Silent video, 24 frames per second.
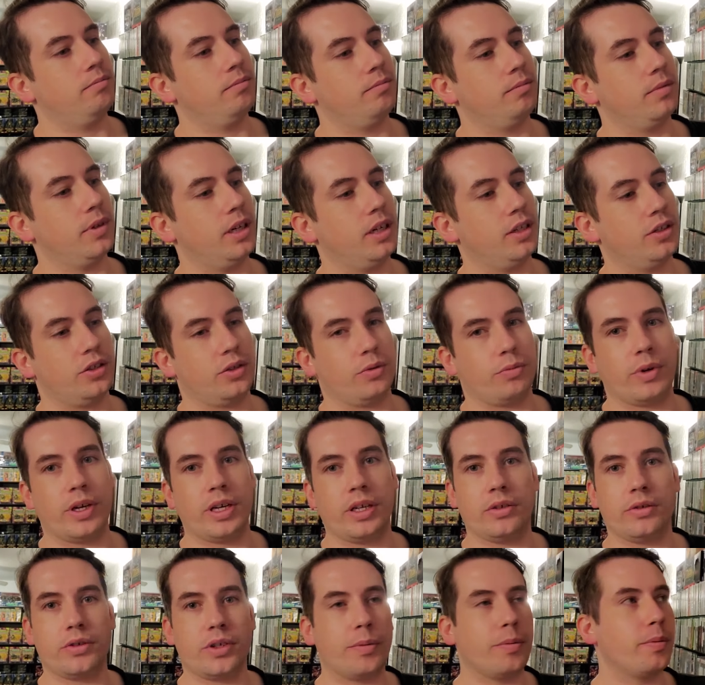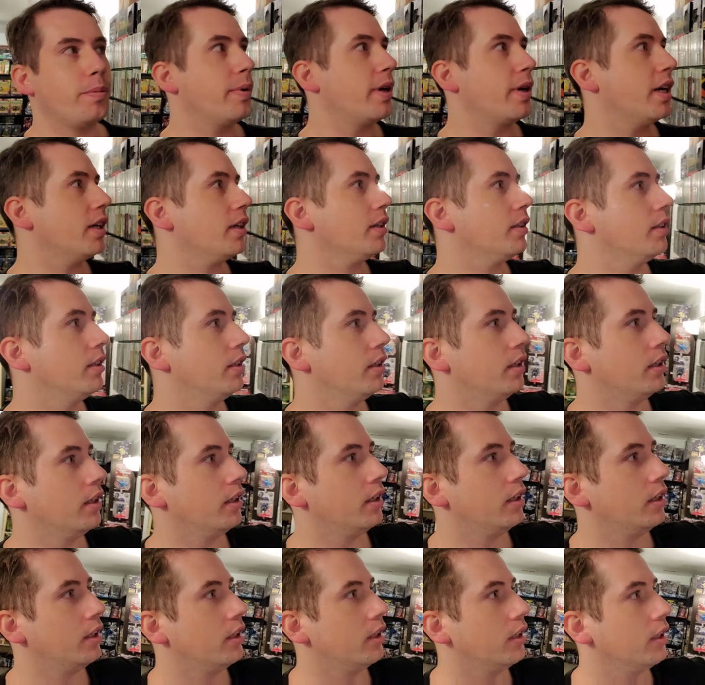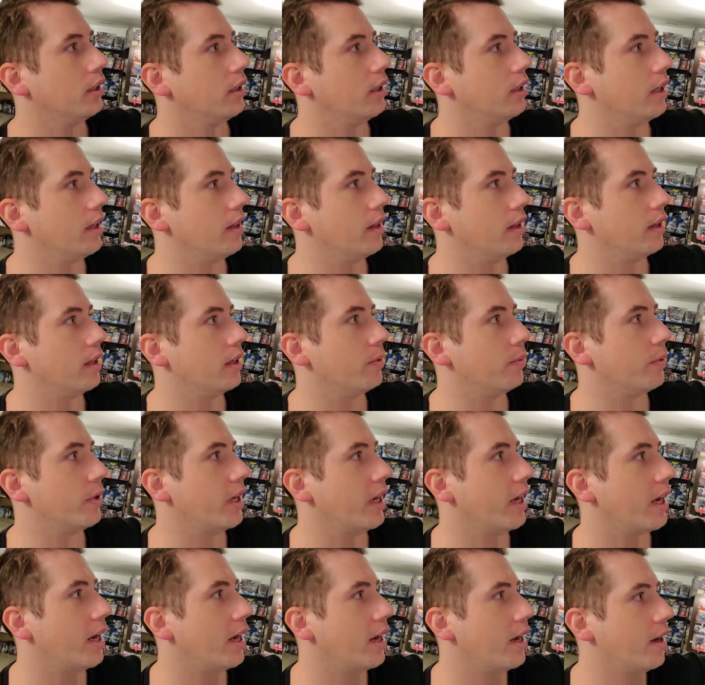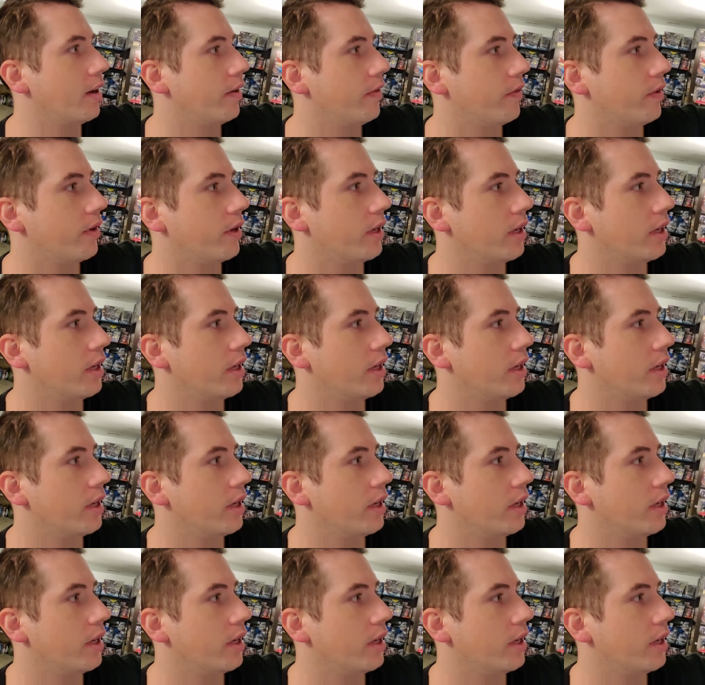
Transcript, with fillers: uh, just the regular Double Pack. And then we have